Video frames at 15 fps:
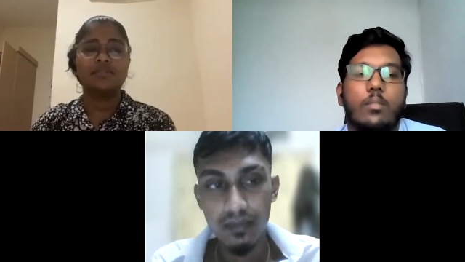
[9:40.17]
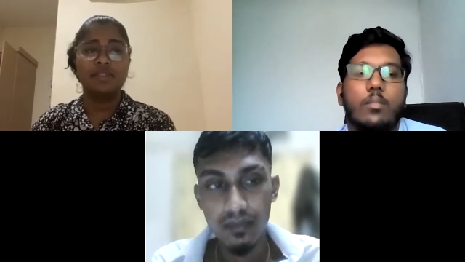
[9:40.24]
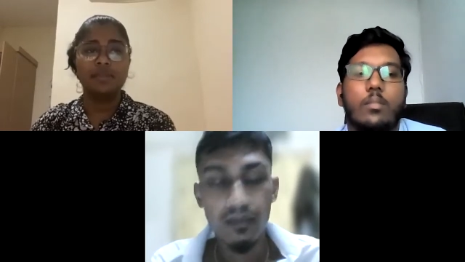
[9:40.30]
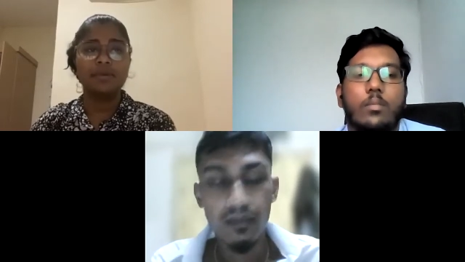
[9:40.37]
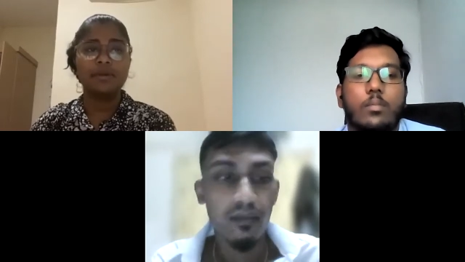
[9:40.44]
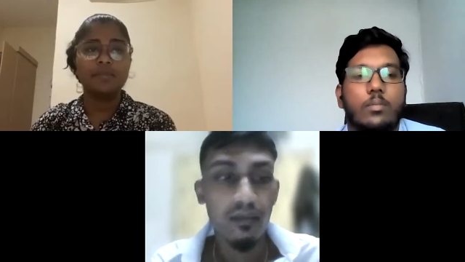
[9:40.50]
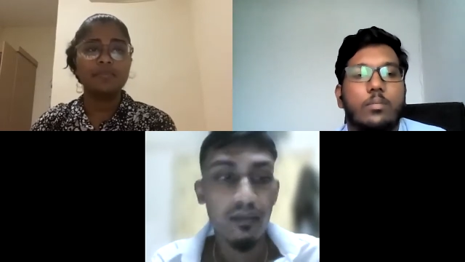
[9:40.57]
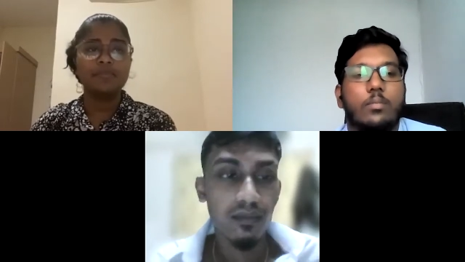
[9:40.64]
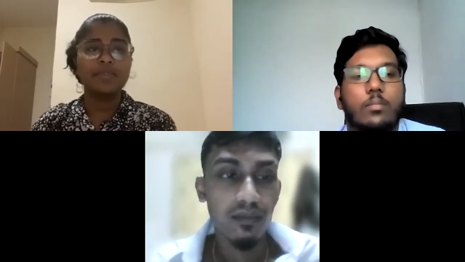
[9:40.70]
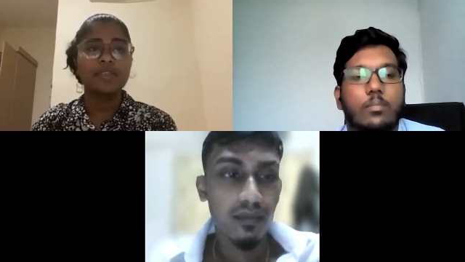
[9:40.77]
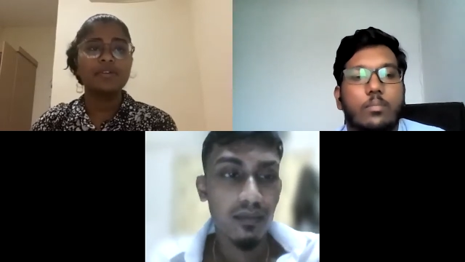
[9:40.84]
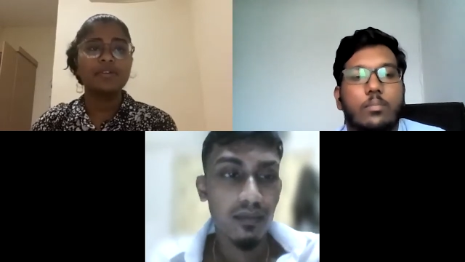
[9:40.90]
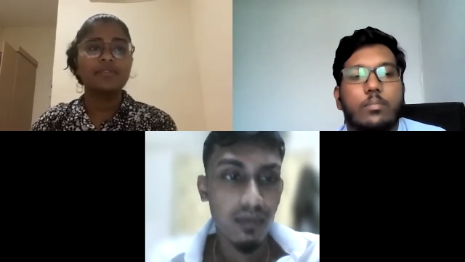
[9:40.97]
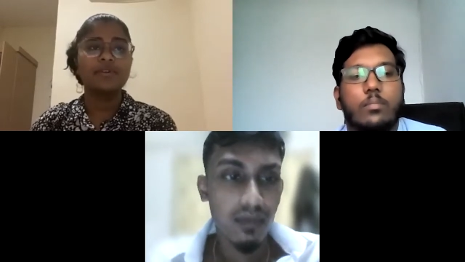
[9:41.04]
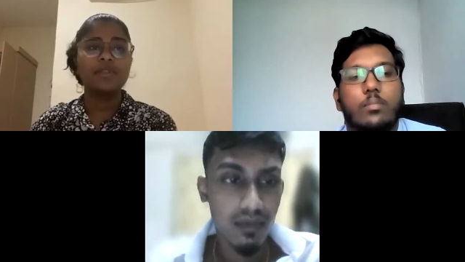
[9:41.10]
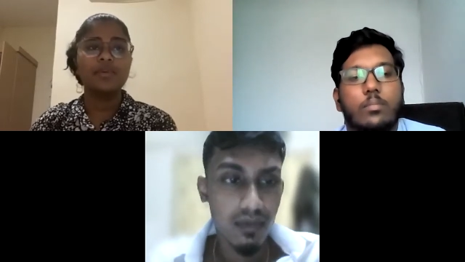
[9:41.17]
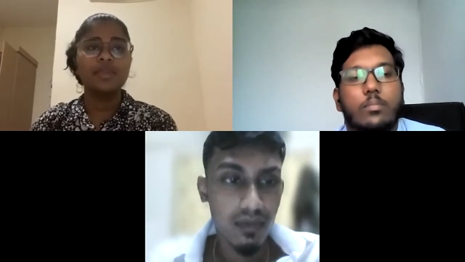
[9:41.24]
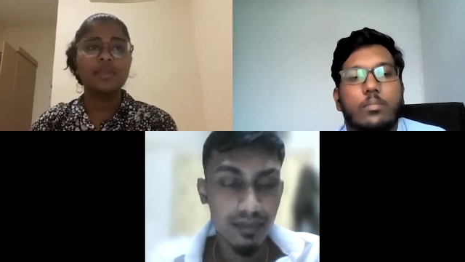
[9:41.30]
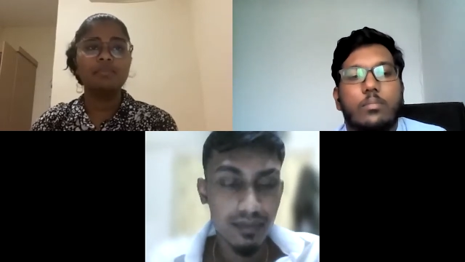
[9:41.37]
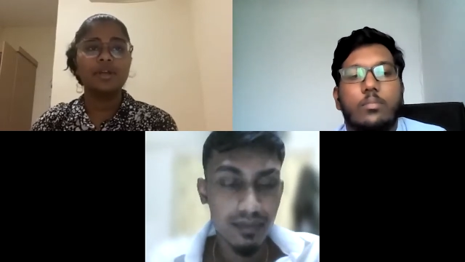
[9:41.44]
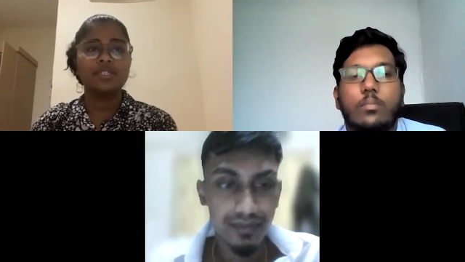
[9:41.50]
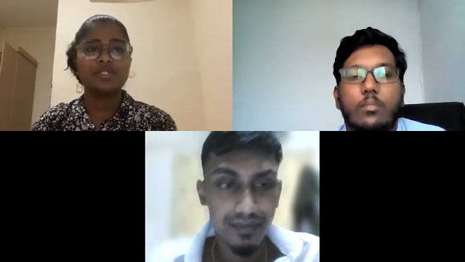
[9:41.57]
Speaker 1: labor. Following
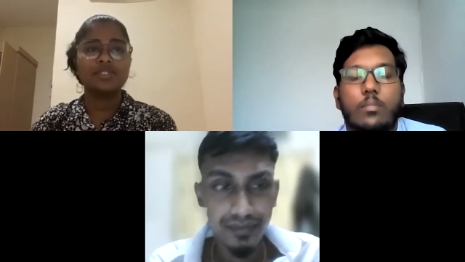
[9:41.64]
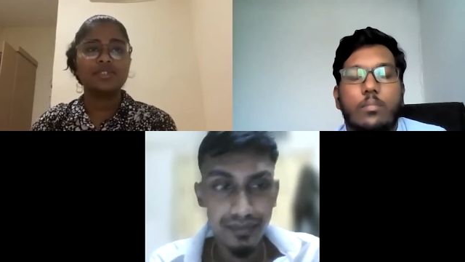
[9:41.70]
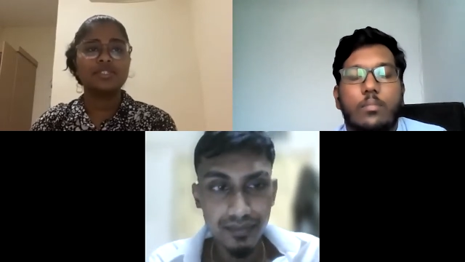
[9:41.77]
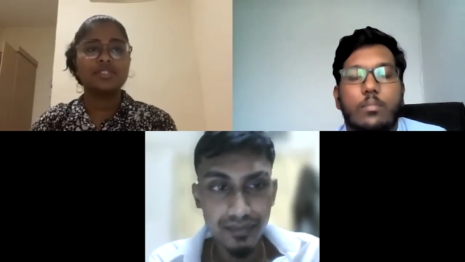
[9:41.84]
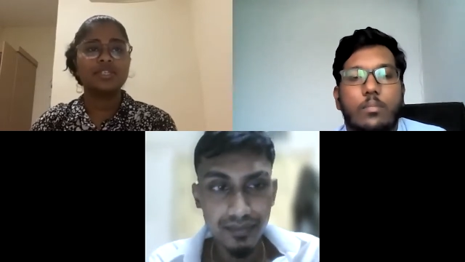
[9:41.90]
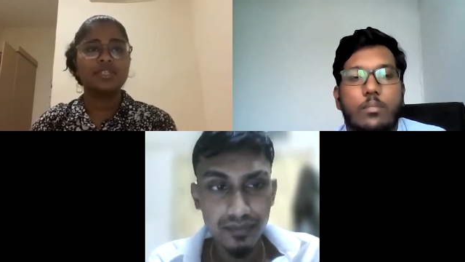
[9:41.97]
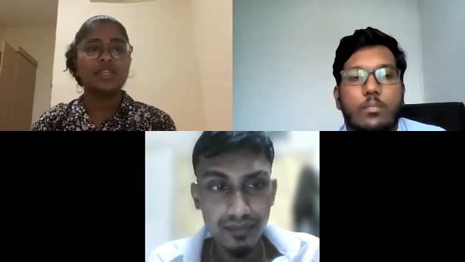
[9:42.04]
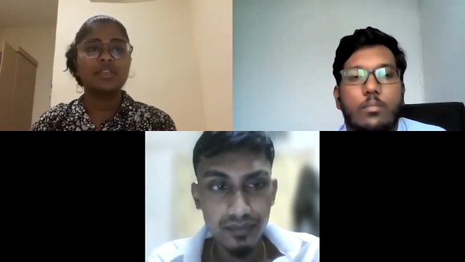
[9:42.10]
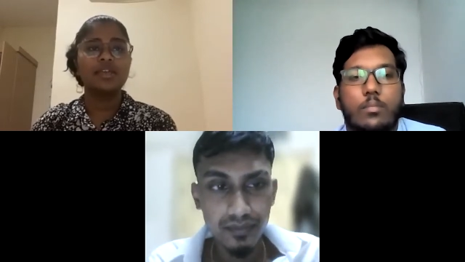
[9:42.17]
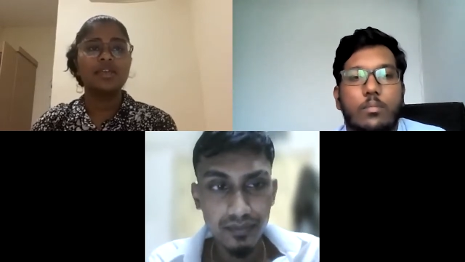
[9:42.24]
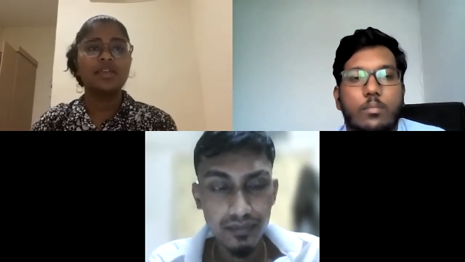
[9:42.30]
parturition,